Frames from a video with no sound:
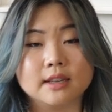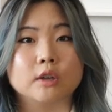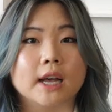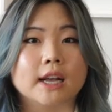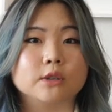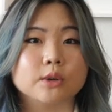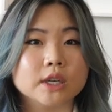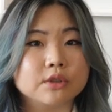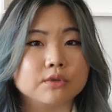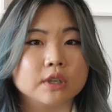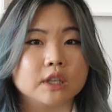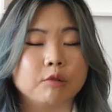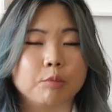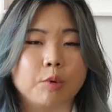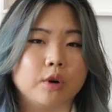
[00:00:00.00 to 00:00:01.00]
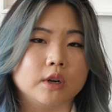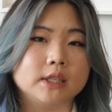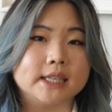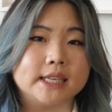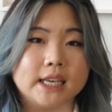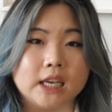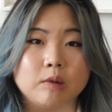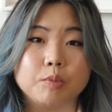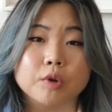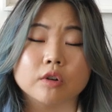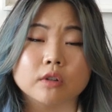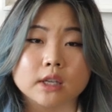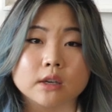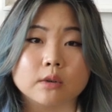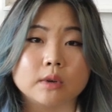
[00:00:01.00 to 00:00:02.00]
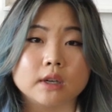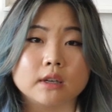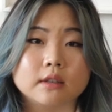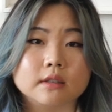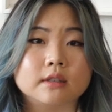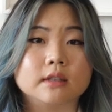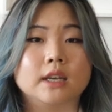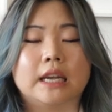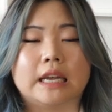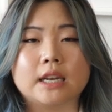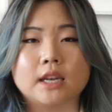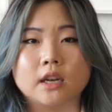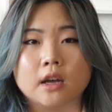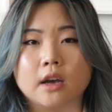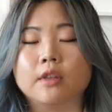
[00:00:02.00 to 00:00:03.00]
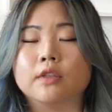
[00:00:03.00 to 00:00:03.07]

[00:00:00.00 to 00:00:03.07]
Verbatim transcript: So that's why it's really important to keep your liquids in